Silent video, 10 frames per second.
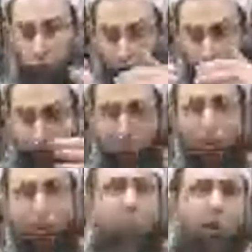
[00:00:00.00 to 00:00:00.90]
the
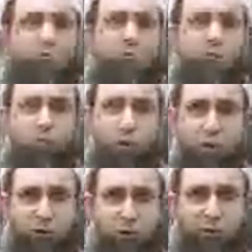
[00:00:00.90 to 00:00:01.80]
geographical boundaries of the
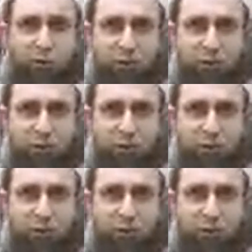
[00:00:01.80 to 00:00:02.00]
country.